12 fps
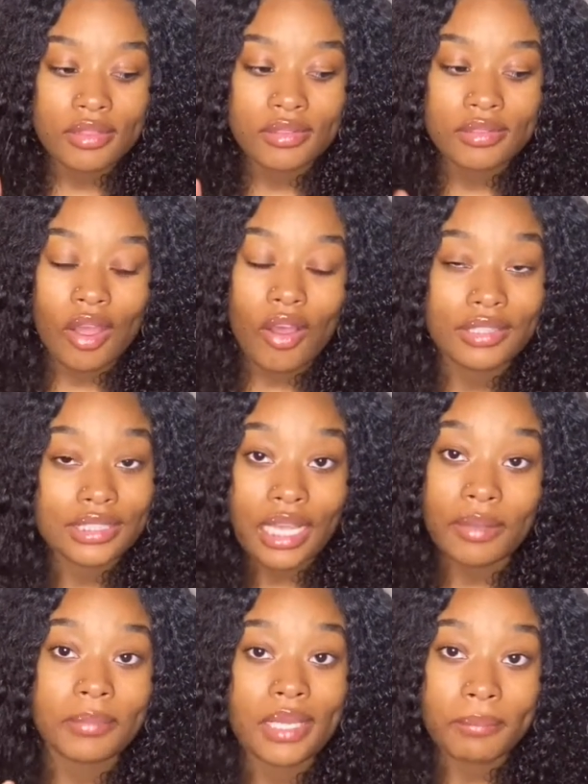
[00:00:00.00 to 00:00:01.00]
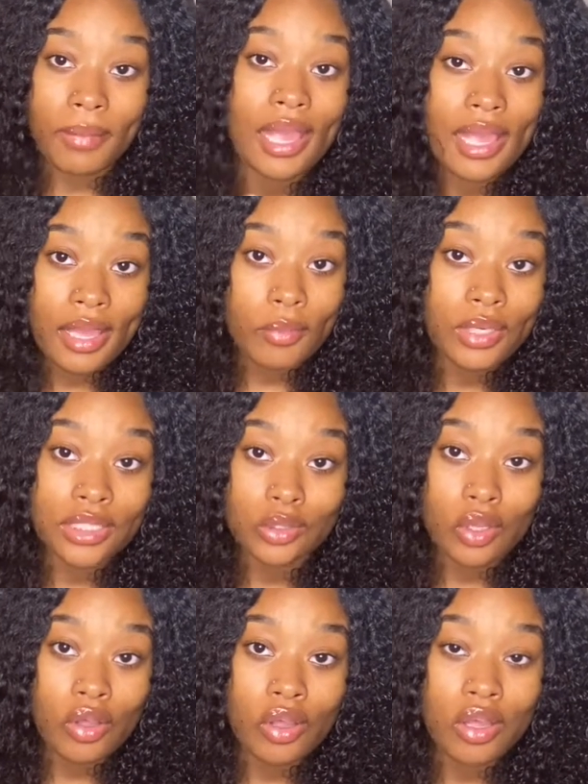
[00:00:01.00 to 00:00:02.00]
off the top of my head what it's
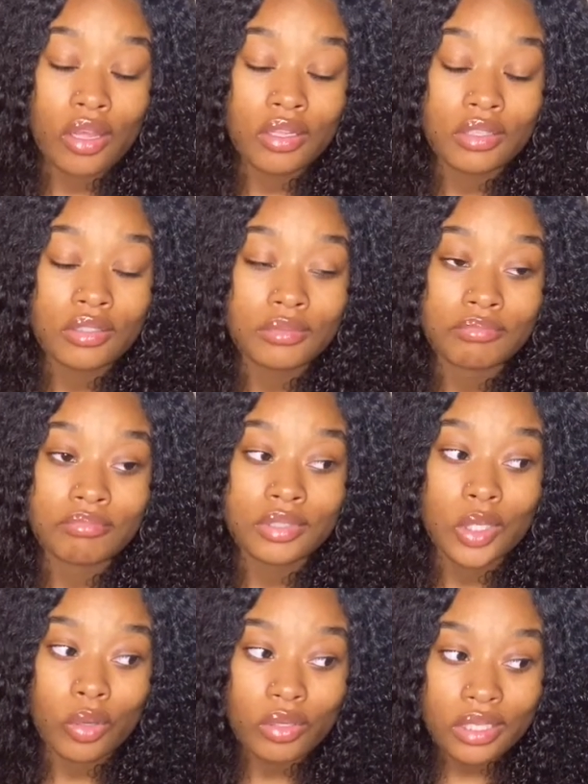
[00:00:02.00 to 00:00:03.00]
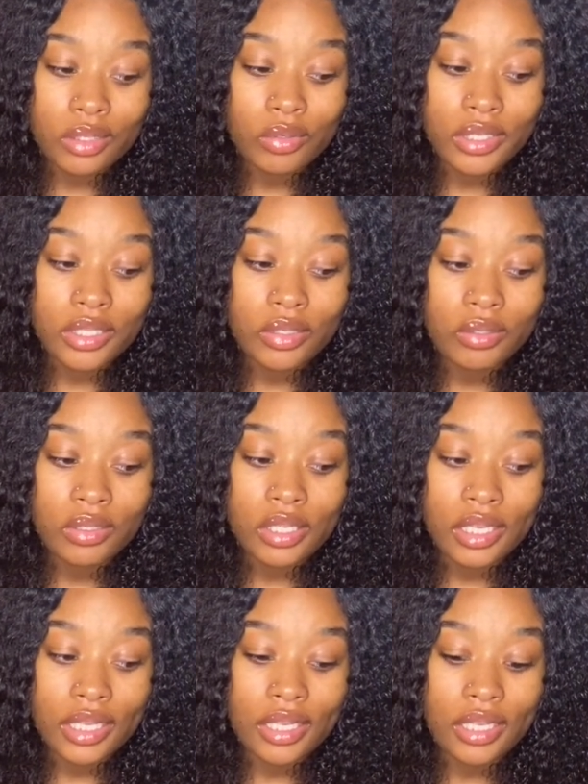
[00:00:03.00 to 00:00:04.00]
called. Coconut oil
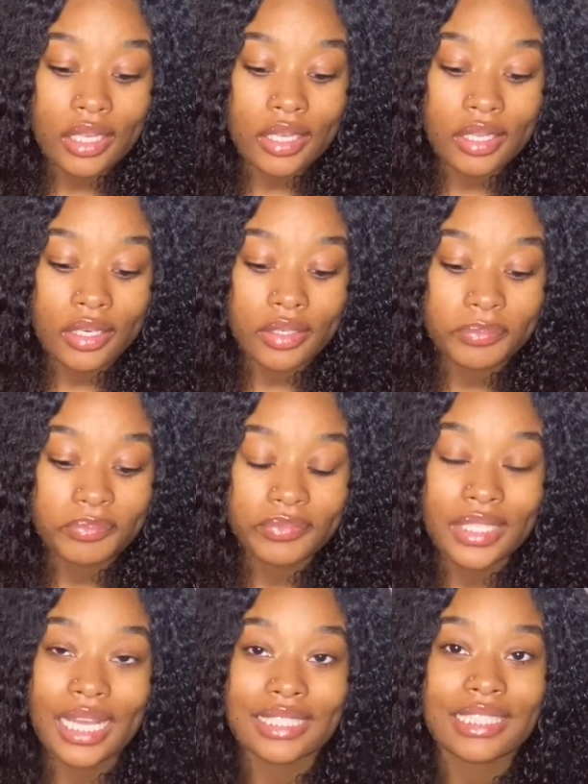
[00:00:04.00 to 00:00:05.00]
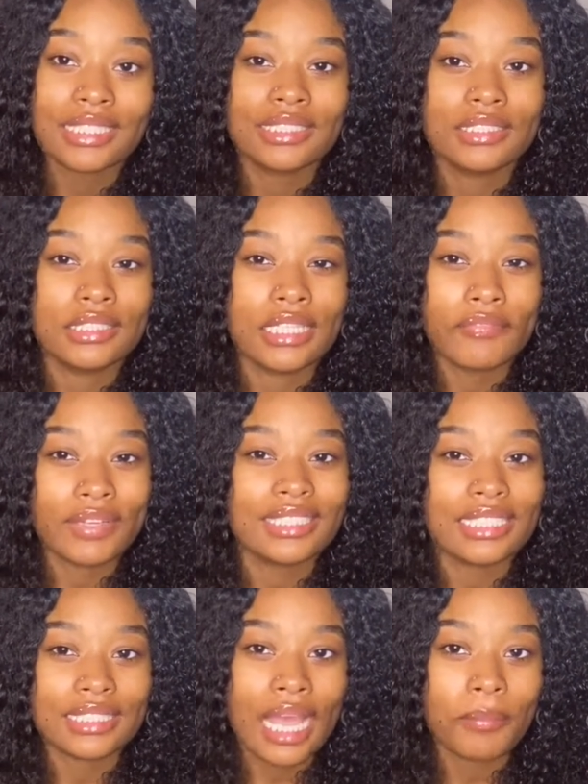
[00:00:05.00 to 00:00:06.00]
and it's a diff it's
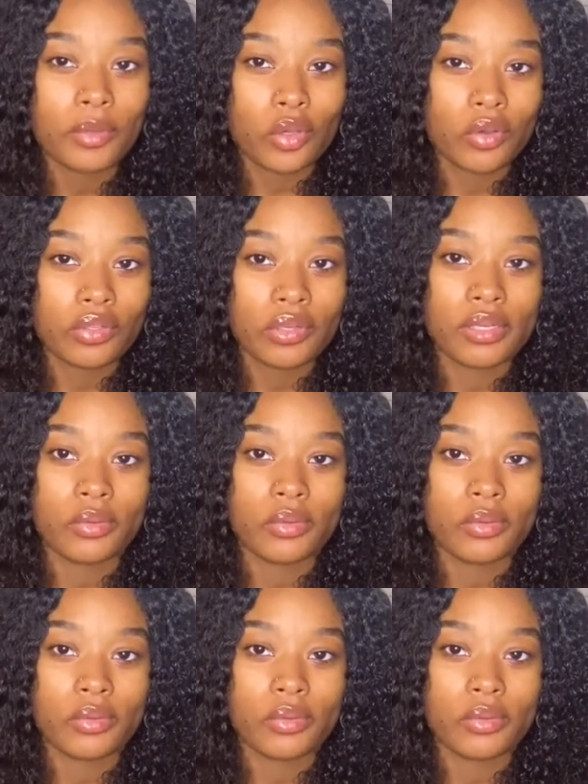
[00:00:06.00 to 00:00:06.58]
a type of coconut oil